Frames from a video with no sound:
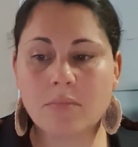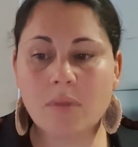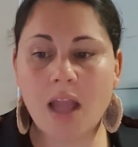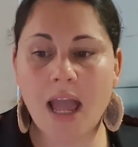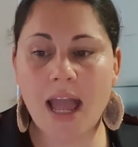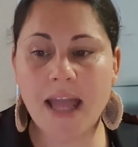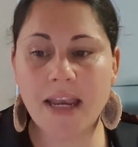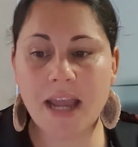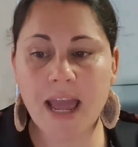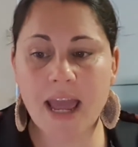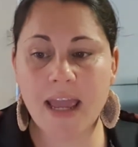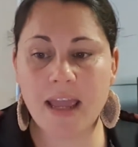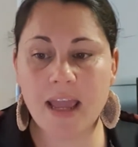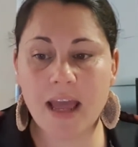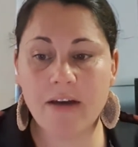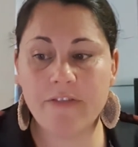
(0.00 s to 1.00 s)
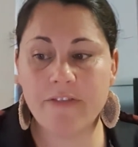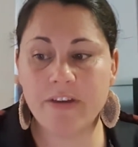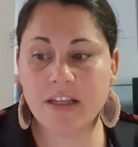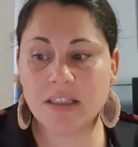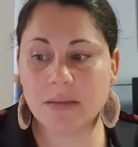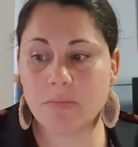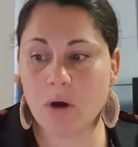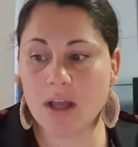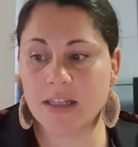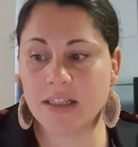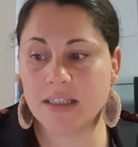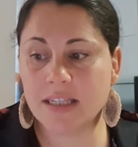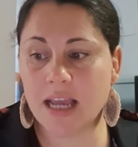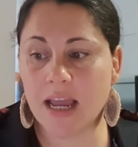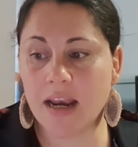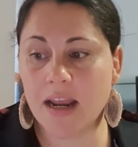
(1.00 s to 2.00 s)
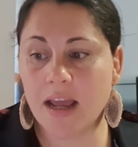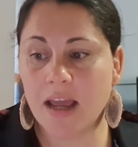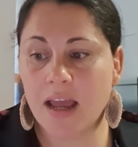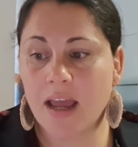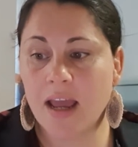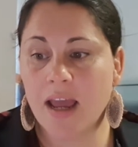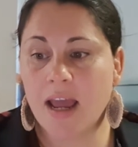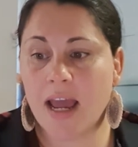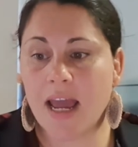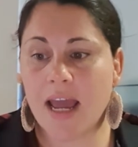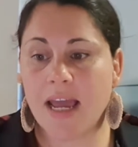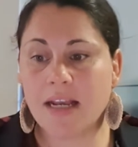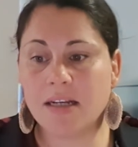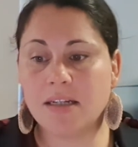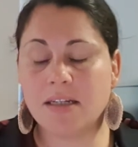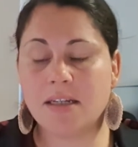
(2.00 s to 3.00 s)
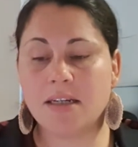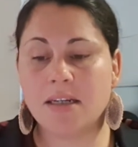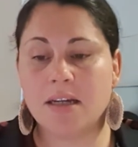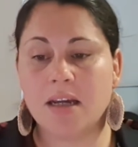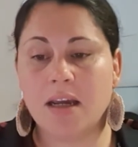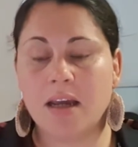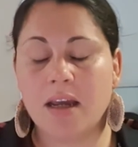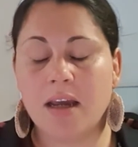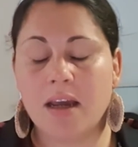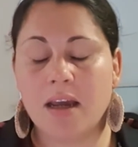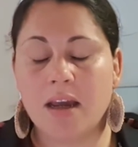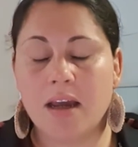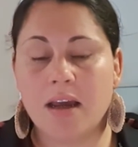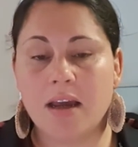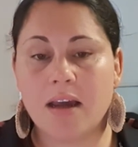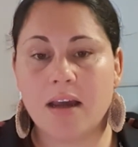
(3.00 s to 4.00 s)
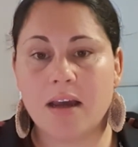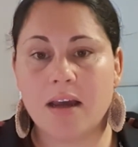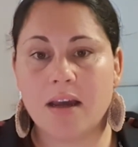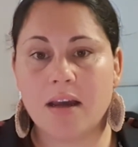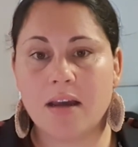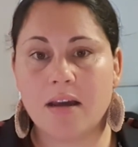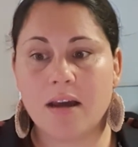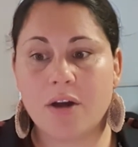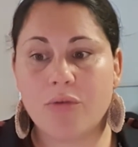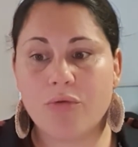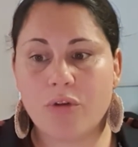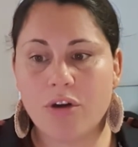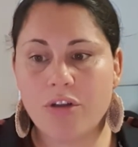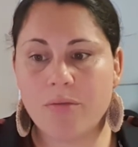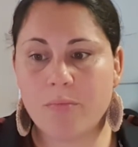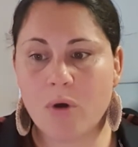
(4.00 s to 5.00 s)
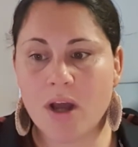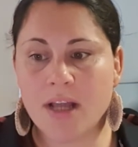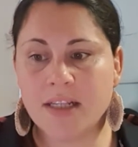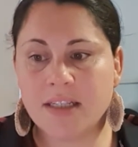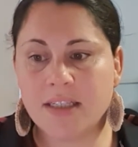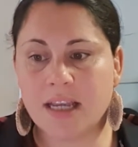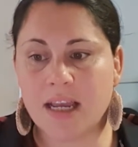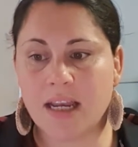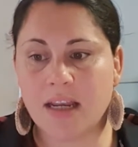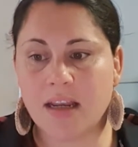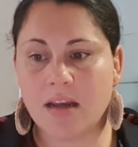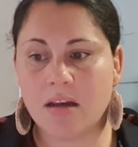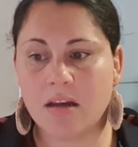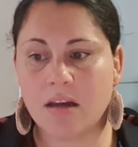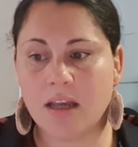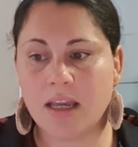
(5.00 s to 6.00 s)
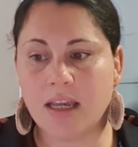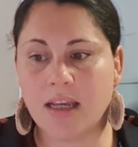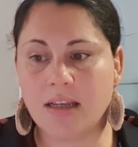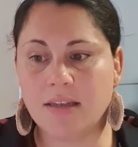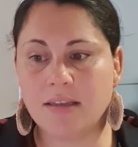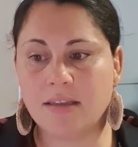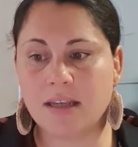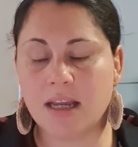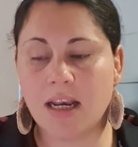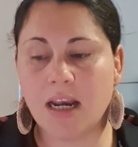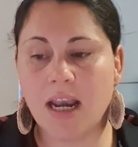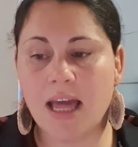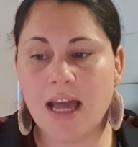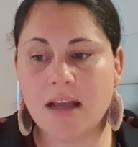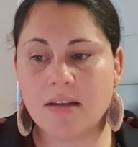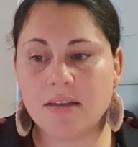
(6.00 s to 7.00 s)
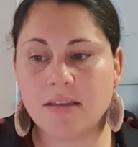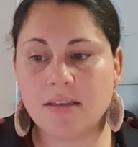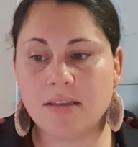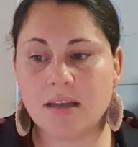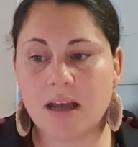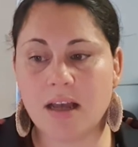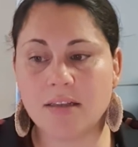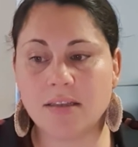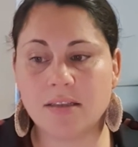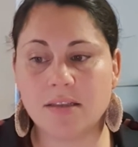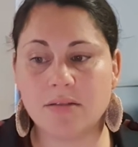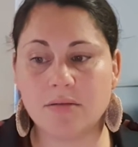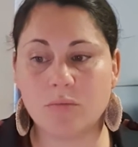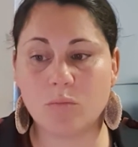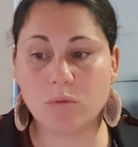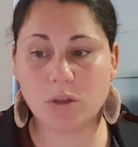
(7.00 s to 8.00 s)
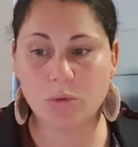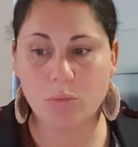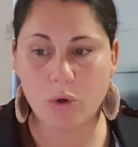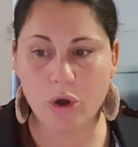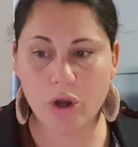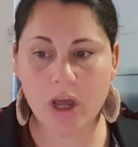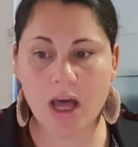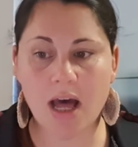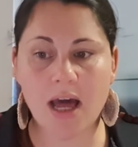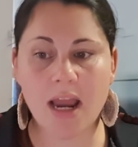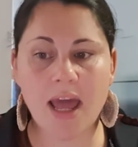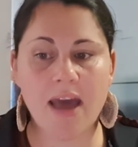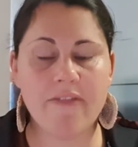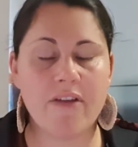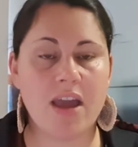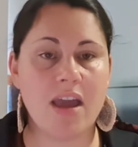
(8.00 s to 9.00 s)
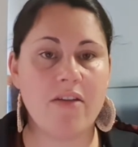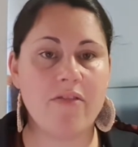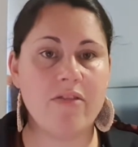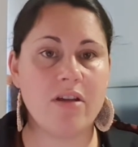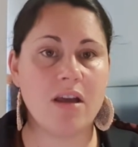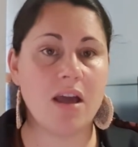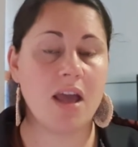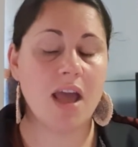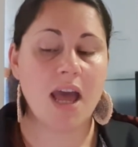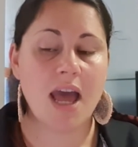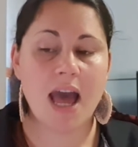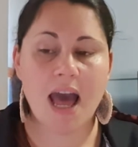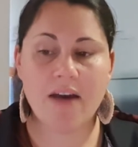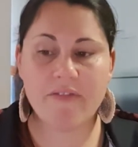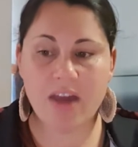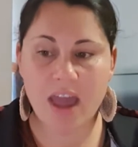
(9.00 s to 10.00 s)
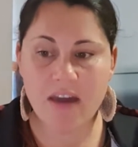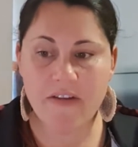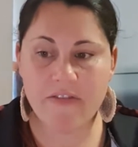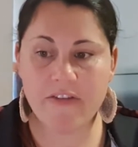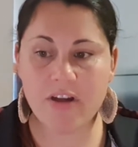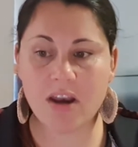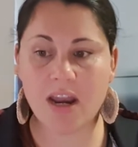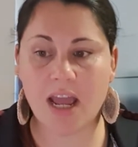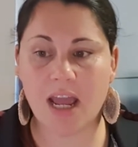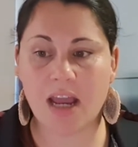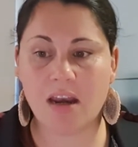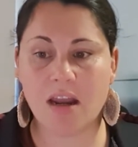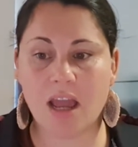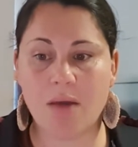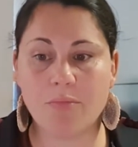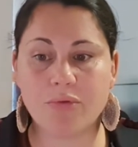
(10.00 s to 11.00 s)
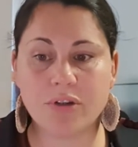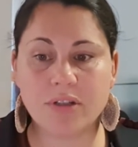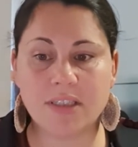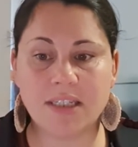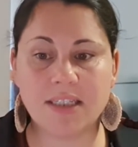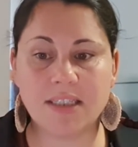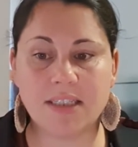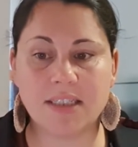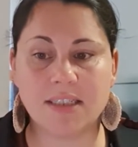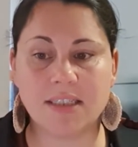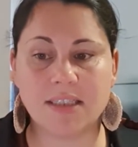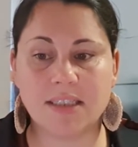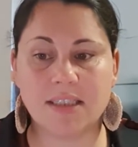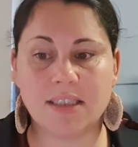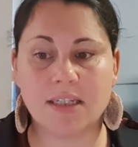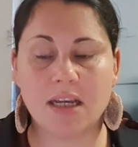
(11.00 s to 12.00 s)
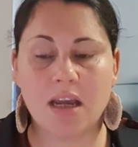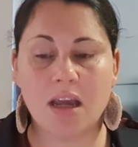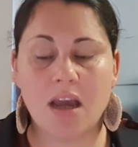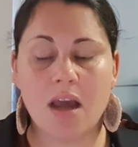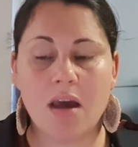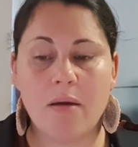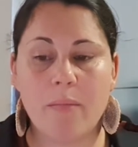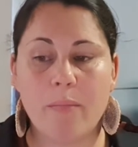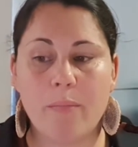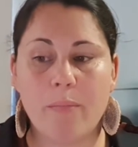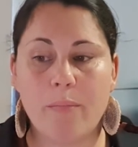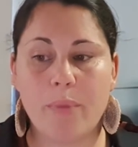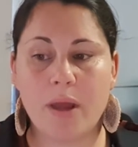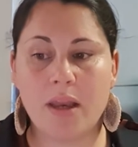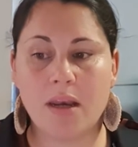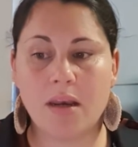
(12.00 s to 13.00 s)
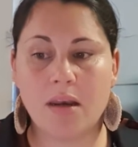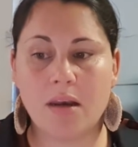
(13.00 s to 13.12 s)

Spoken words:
and a fixed mindset. And a growth mindset it allows us to work hard, have effort and persistence, but